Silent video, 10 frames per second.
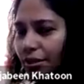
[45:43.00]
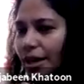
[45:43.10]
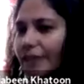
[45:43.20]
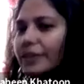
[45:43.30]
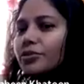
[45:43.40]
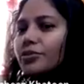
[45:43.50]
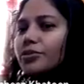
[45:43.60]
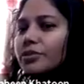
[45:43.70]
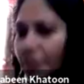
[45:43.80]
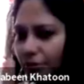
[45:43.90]

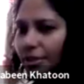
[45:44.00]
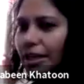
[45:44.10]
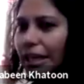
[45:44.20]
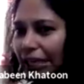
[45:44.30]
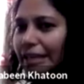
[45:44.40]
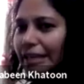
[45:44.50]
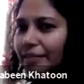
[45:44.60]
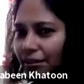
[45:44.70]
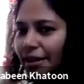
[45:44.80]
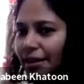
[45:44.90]
undergoes
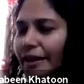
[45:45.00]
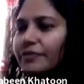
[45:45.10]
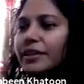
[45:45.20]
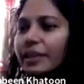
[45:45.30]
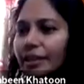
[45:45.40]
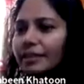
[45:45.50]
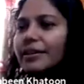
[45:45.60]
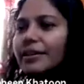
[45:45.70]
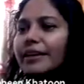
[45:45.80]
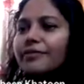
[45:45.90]
in every day in the
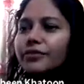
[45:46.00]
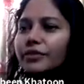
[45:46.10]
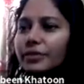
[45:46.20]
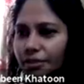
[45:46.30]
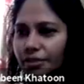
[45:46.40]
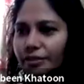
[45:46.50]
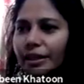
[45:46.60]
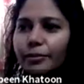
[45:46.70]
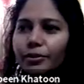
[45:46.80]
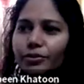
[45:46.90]
life of a you know
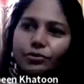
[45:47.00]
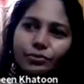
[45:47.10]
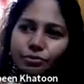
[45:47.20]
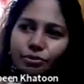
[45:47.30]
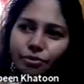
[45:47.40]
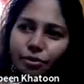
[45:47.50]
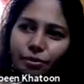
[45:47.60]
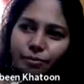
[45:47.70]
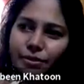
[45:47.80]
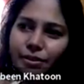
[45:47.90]
cabin crew.
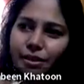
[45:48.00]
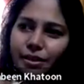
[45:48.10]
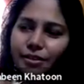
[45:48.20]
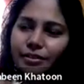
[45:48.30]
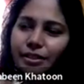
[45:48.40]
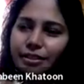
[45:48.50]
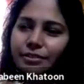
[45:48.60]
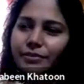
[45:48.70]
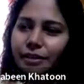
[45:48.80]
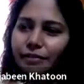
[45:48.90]
Mm-hmm. So that is
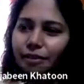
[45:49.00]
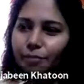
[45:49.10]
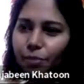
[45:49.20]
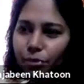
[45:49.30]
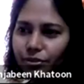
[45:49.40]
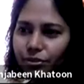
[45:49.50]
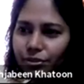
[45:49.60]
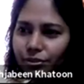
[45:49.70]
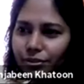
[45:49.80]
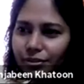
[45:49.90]
very very important.